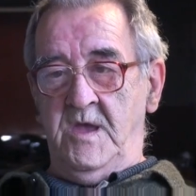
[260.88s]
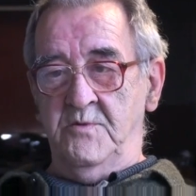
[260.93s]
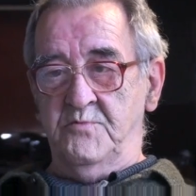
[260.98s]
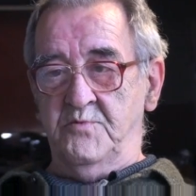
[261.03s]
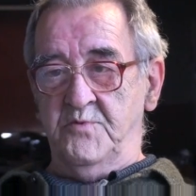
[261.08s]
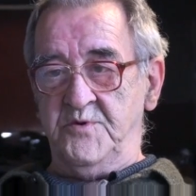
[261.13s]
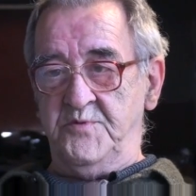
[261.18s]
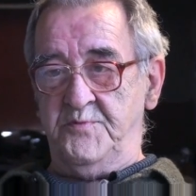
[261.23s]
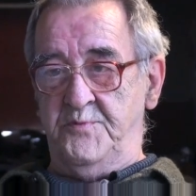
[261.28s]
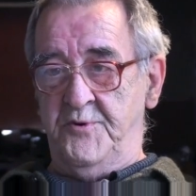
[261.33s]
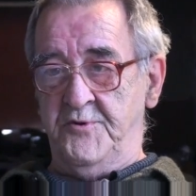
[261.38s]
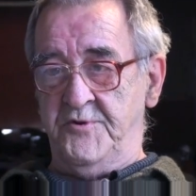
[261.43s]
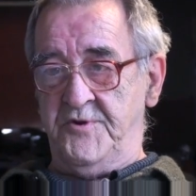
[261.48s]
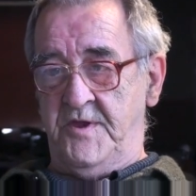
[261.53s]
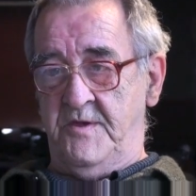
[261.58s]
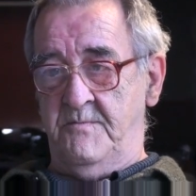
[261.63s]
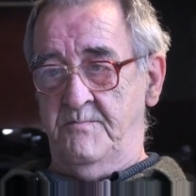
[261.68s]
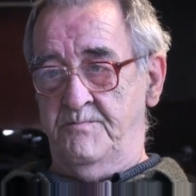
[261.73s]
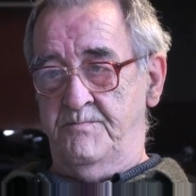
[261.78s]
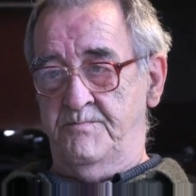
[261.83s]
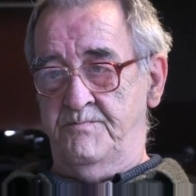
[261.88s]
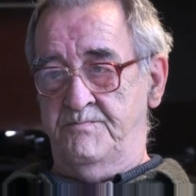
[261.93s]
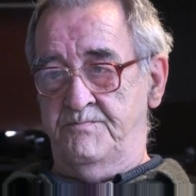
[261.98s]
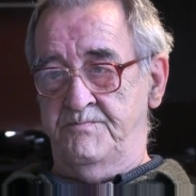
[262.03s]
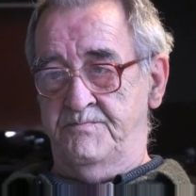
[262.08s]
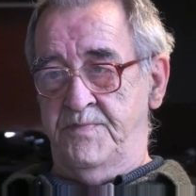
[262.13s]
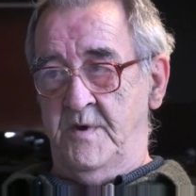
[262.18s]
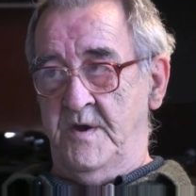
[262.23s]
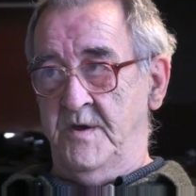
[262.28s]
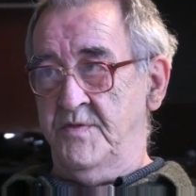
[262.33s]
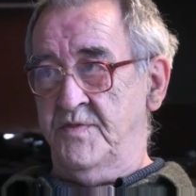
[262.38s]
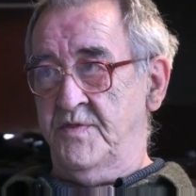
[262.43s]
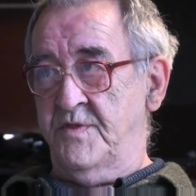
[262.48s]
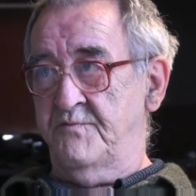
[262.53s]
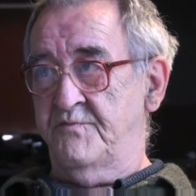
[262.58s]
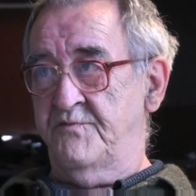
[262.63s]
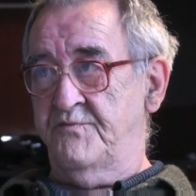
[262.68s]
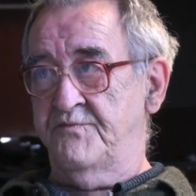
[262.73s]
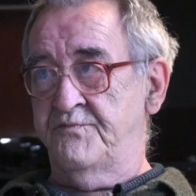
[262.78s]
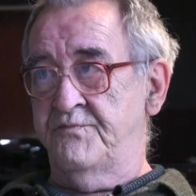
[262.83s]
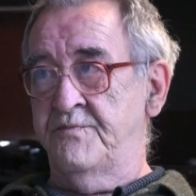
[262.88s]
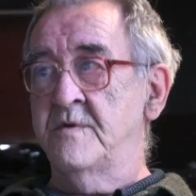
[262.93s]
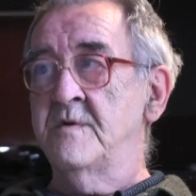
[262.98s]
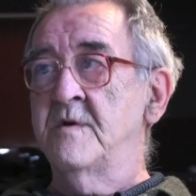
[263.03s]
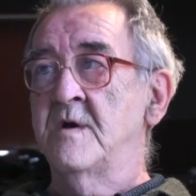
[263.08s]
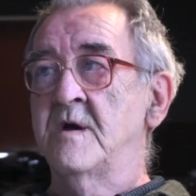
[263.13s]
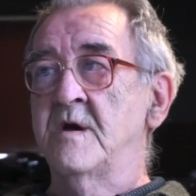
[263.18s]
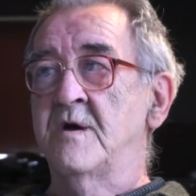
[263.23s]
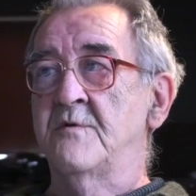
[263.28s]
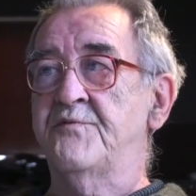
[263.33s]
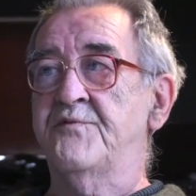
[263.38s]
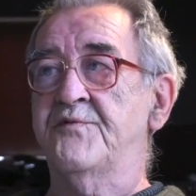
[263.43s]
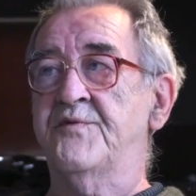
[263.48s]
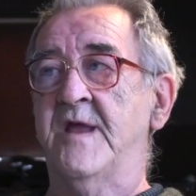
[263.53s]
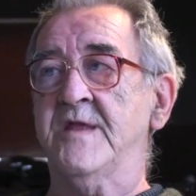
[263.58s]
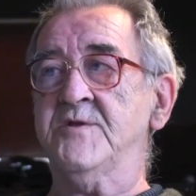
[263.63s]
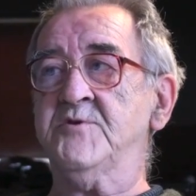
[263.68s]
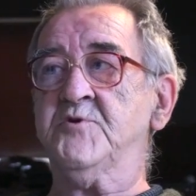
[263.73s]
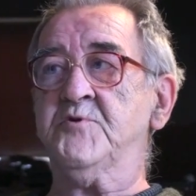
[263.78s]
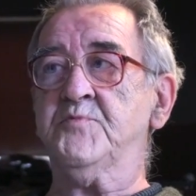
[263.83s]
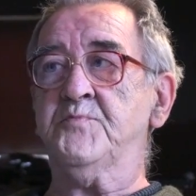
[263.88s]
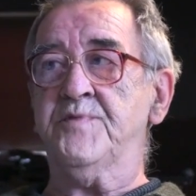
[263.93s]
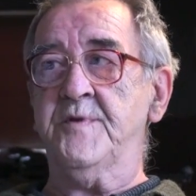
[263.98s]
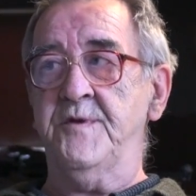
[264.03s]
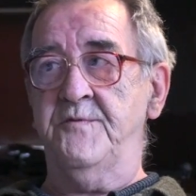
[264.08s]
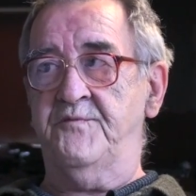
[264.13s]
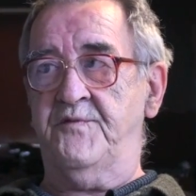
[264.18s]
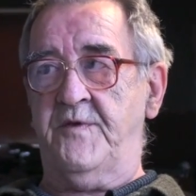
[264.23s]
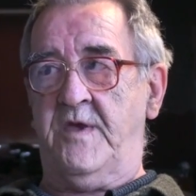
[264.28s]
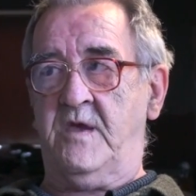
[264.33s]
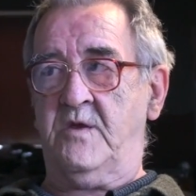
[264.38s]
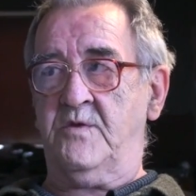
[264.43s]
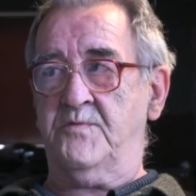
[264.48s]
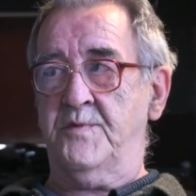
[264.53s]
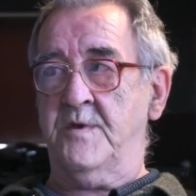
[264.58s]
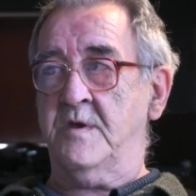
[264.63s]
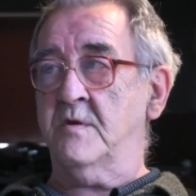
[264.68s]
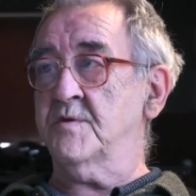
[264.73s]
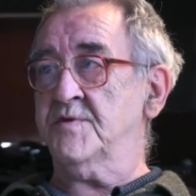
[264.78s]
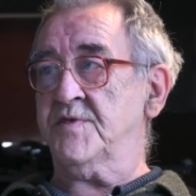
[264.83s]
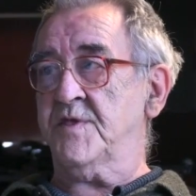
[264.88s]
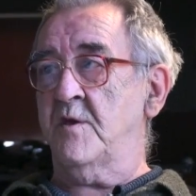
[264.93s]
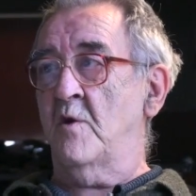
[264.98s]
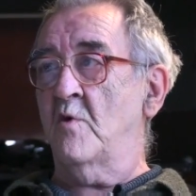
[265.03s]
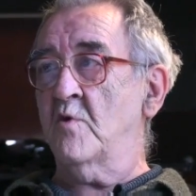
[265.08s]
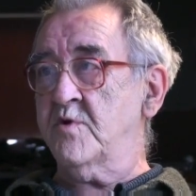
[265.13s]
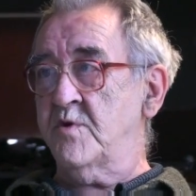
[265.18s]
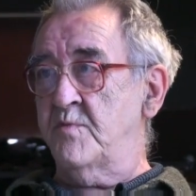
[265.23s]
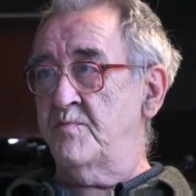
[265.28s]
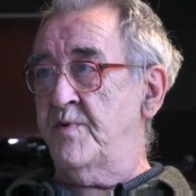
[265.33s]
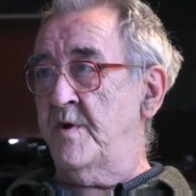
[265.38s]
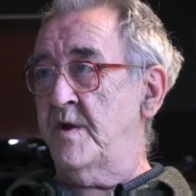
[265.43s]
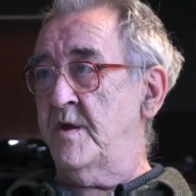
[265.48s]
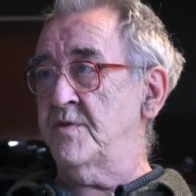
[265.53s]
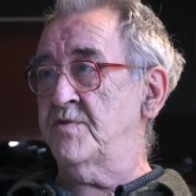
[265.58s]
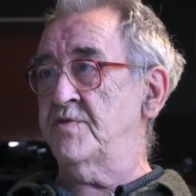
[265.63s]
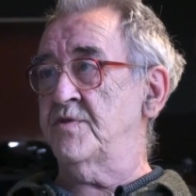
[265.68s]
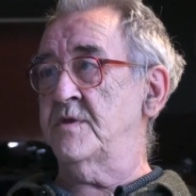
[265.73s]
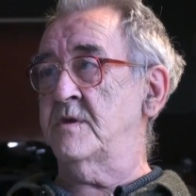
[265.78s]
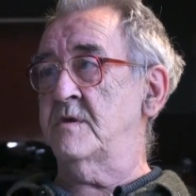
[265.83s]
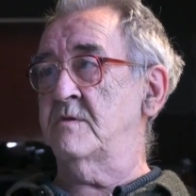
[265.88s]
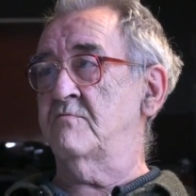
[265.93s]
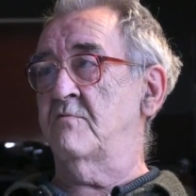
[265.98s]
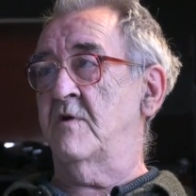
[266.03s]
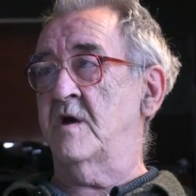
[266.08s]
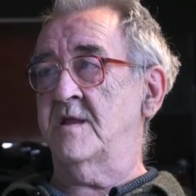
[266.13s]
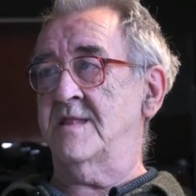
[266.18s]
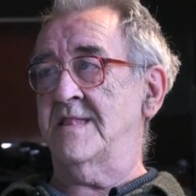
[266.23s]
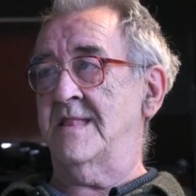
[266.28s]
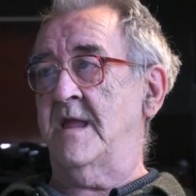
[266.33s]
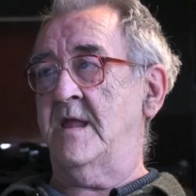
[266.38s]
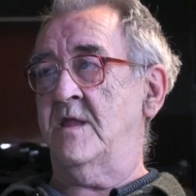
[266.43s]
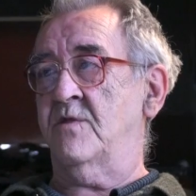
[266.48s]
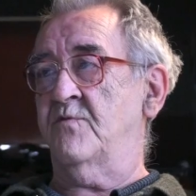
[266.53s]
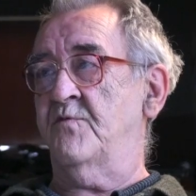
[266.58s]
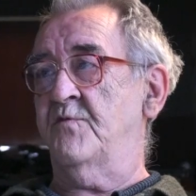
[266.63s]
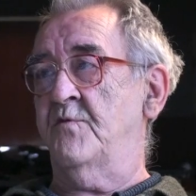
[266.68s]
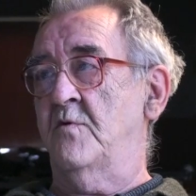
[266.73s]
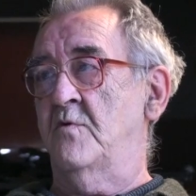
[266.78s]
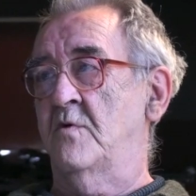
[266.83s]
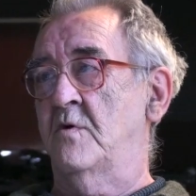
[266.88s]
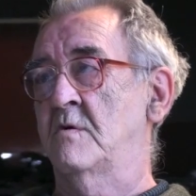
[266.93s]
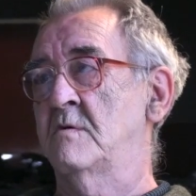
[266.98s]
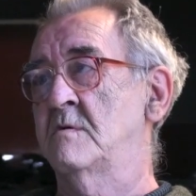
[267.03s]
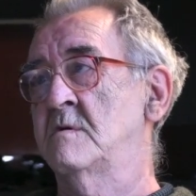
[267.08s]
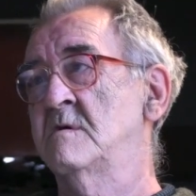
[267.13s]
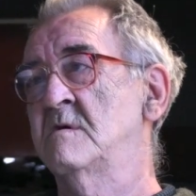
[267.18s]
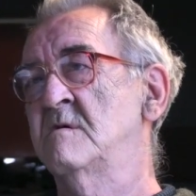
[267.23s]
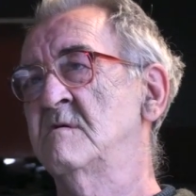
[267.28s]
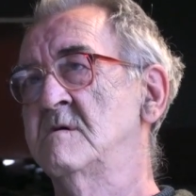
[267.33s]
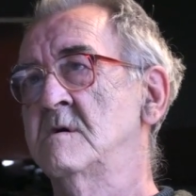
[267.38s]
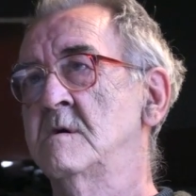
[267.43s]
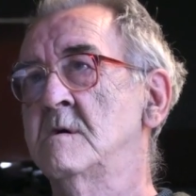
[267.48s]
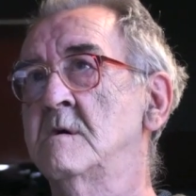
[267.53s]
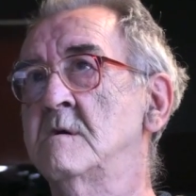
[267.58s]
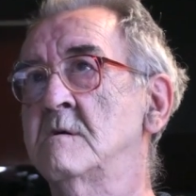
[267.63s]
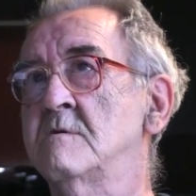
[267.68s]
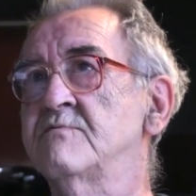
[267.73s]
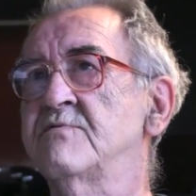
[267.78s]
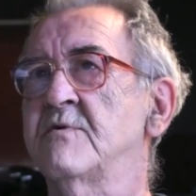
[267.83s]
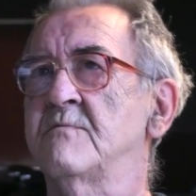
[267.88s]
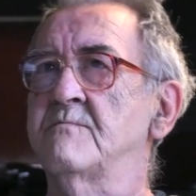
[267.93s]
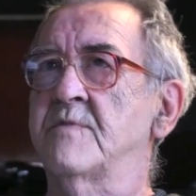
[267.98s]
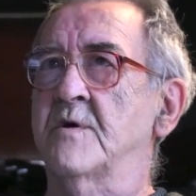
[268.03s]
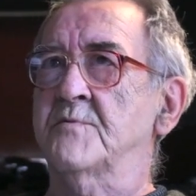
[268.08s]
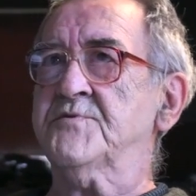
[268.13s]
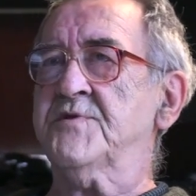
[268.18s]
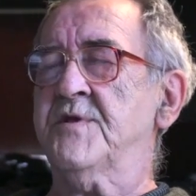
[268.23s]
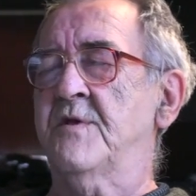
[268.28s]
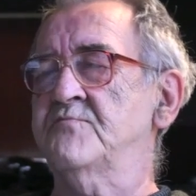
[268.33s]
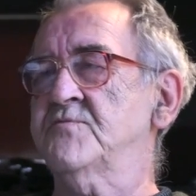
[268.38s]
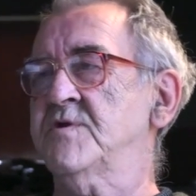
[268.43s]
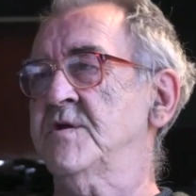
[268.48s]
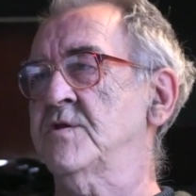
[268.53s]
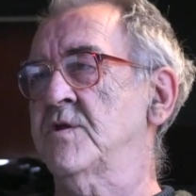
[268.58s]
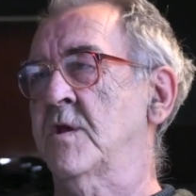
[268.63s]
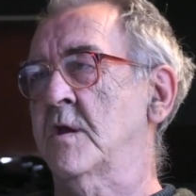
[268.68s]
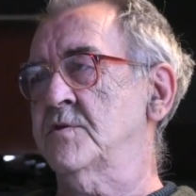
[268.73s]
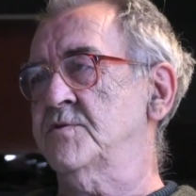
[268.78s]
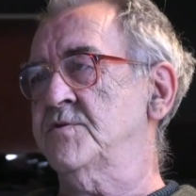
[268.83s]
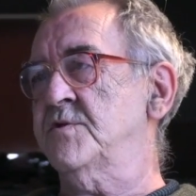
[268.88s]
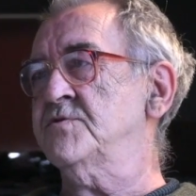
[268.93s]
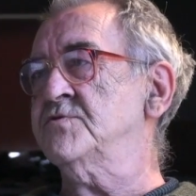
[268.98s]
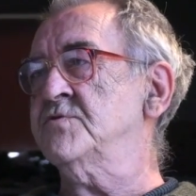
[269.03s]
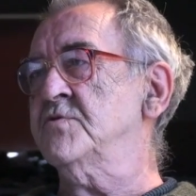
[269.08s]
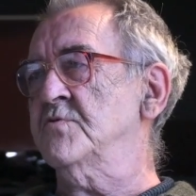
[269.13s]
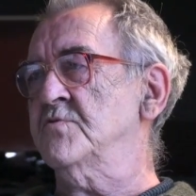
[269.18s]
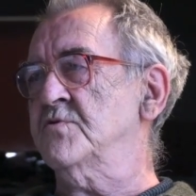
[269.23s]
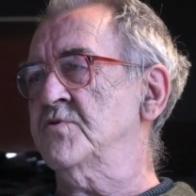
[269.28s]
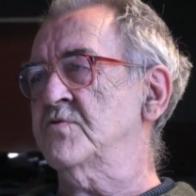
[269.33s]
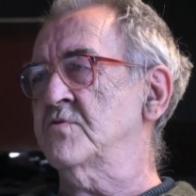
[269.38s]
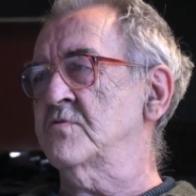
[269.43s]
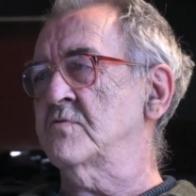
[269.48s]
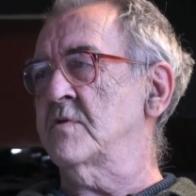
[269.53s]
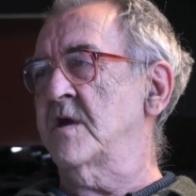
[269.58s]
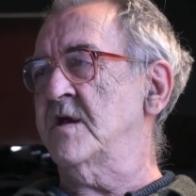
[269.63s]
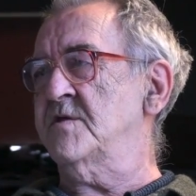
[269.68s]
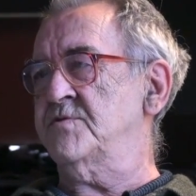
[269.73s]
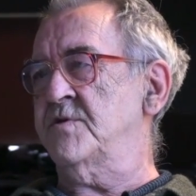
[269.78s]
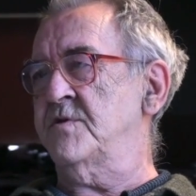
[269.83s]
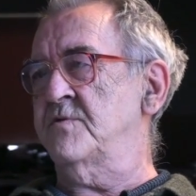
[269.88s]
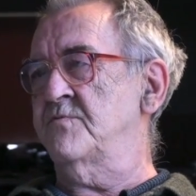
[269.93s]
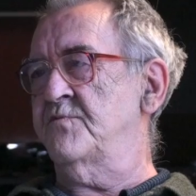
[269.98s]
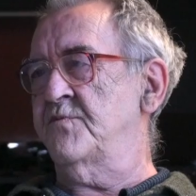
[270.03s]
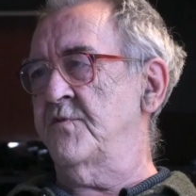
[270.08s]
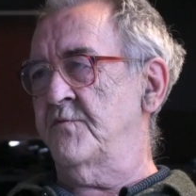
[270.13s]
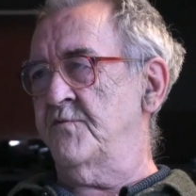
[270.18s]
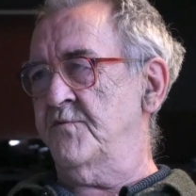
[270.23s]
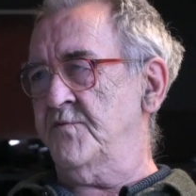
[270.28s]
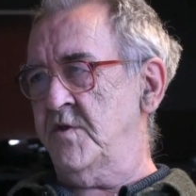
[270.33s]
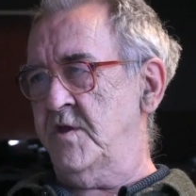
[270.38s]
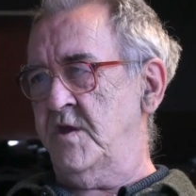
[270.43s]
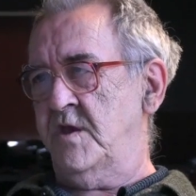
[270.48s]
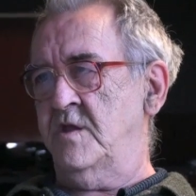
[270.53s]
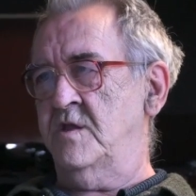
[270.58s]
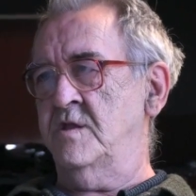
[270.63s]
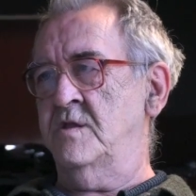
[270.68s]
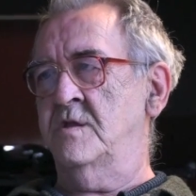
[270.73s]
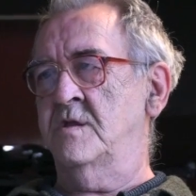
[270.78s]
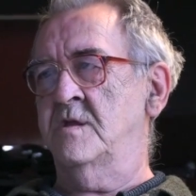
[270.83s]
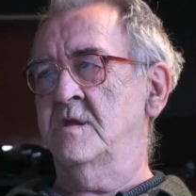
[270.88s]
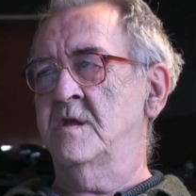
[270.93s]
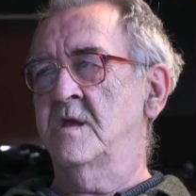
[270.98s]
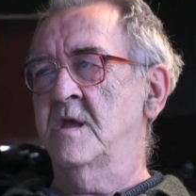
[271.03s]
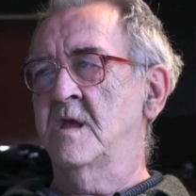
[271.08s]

It was put up by a French prefect, because they occupied the Rhineland from about 1792 to 1815.